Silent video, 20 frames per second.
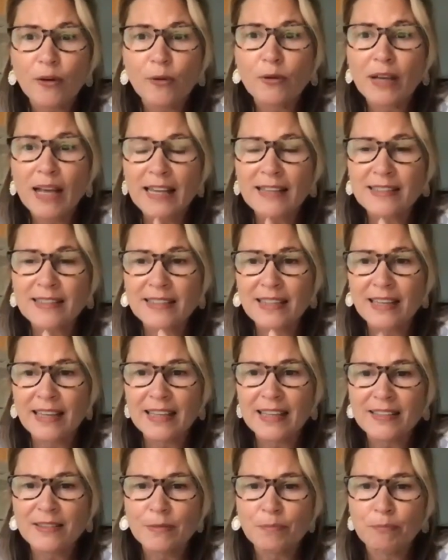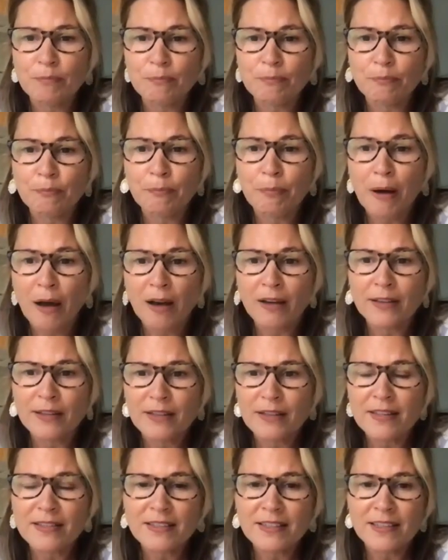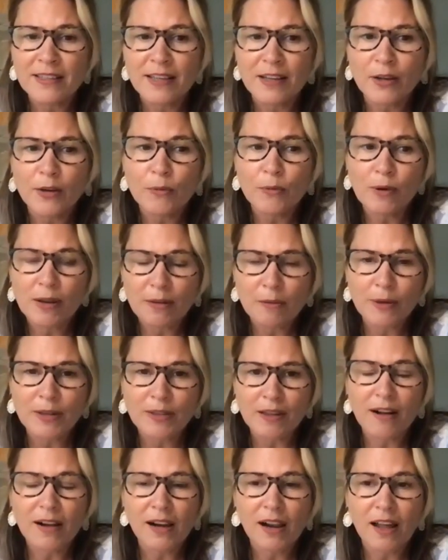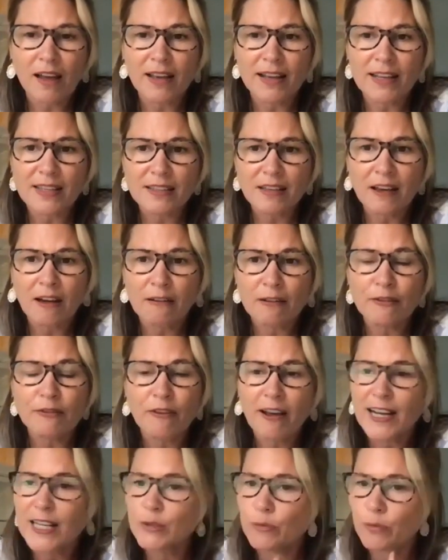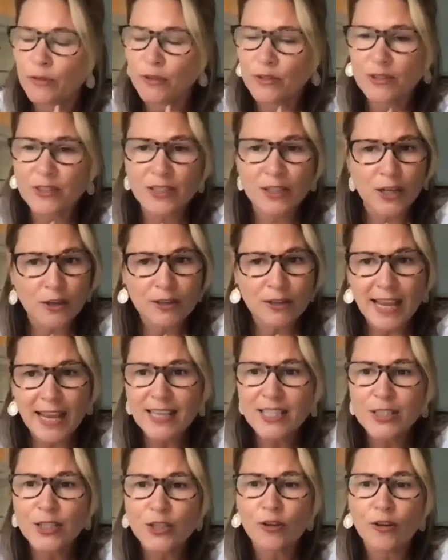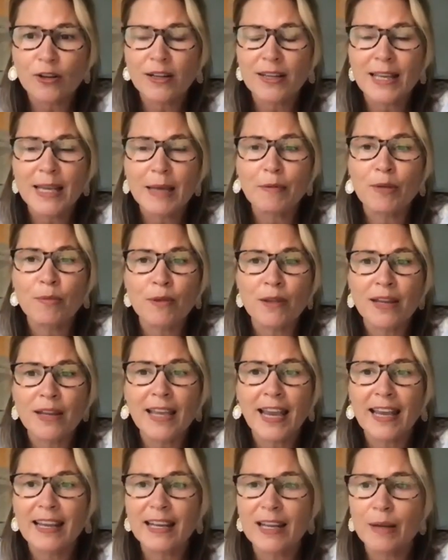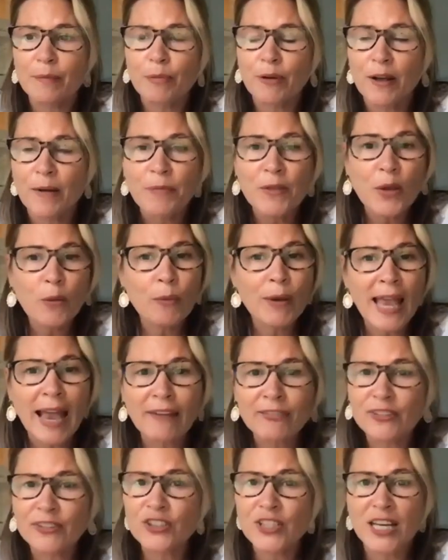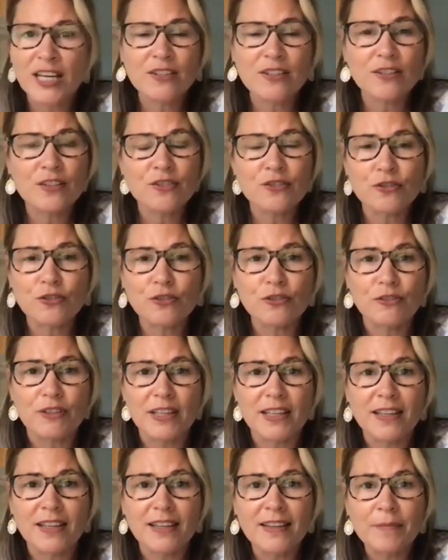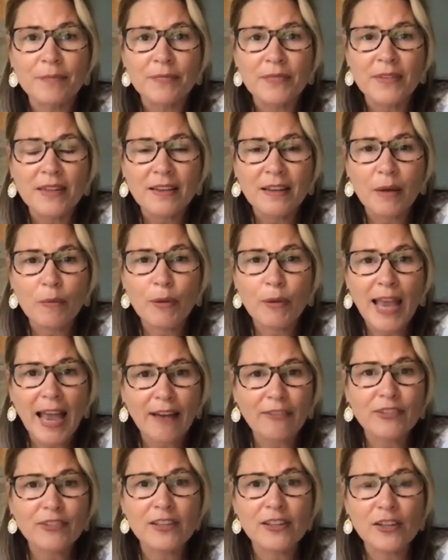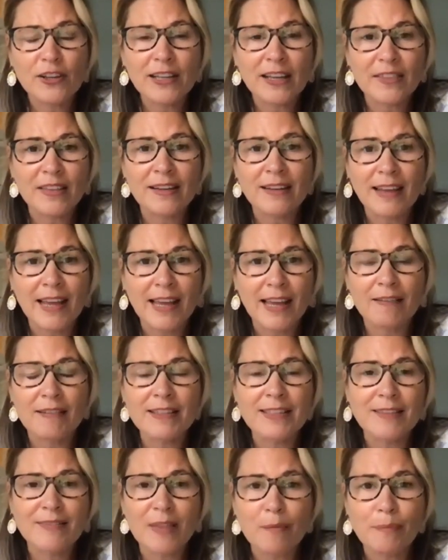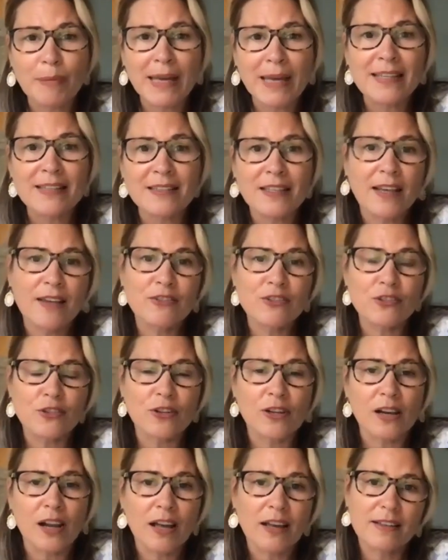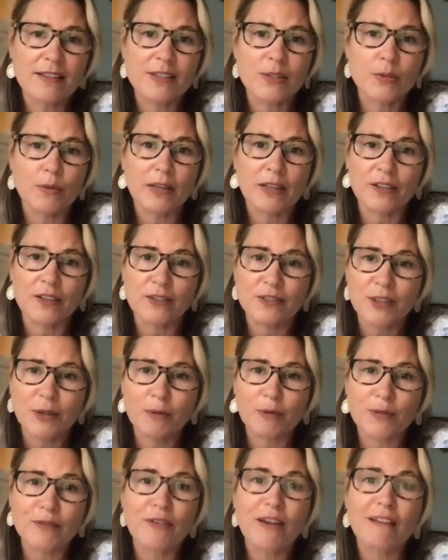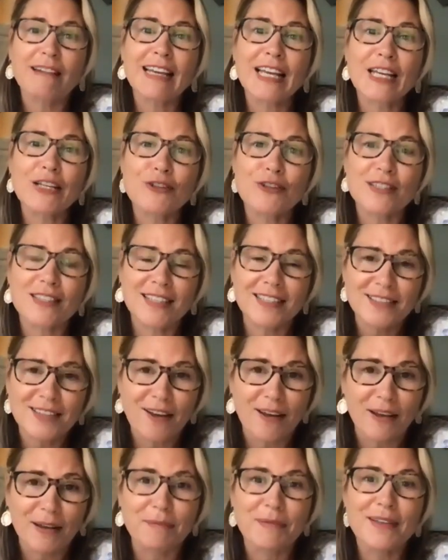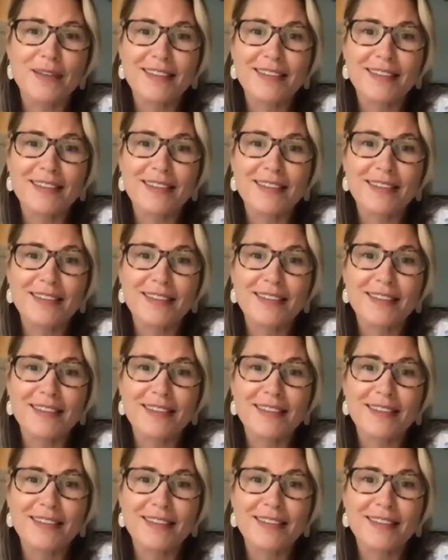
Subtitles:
as partners, with our clients, our advice was, yes, you got to keep communicating, but we have to change the story and we have to look at the narrative that best serves your clients well. So it was a very interesting time.